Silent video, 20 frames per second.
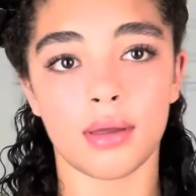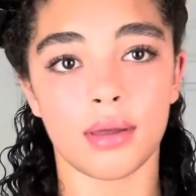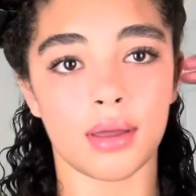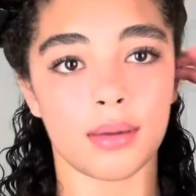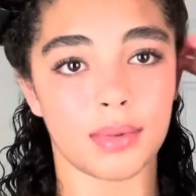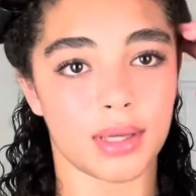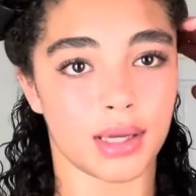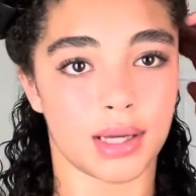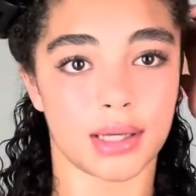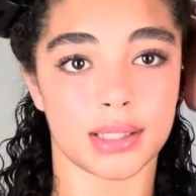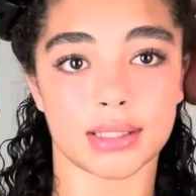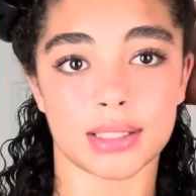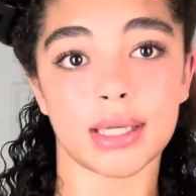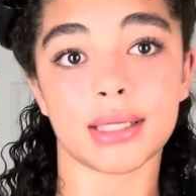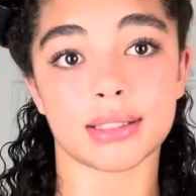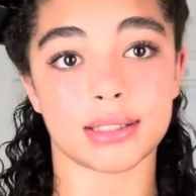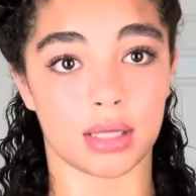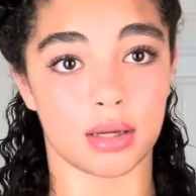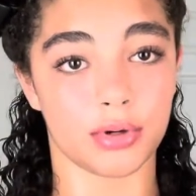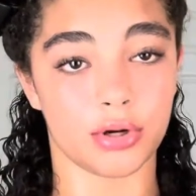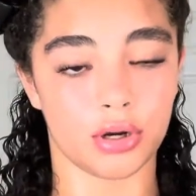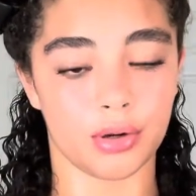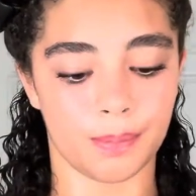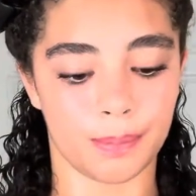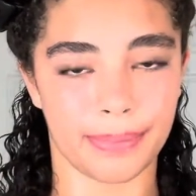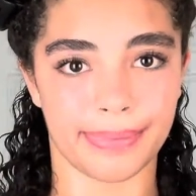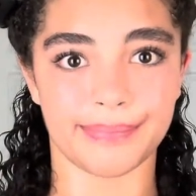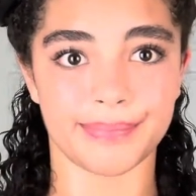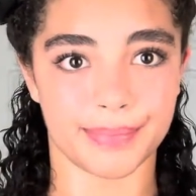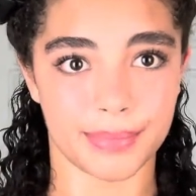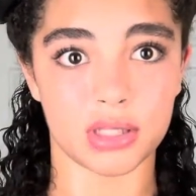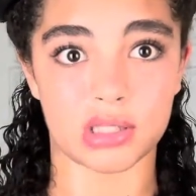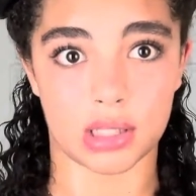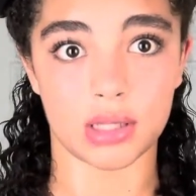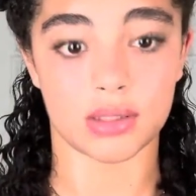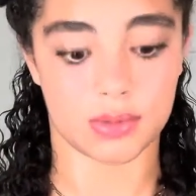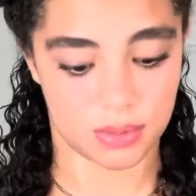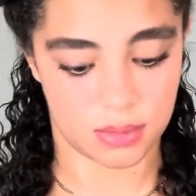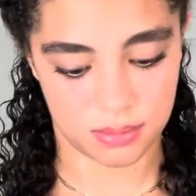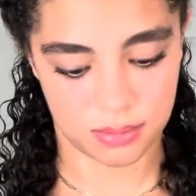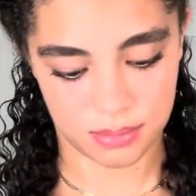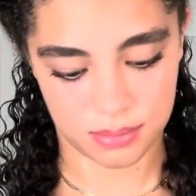Because it's summer, I'm using this one.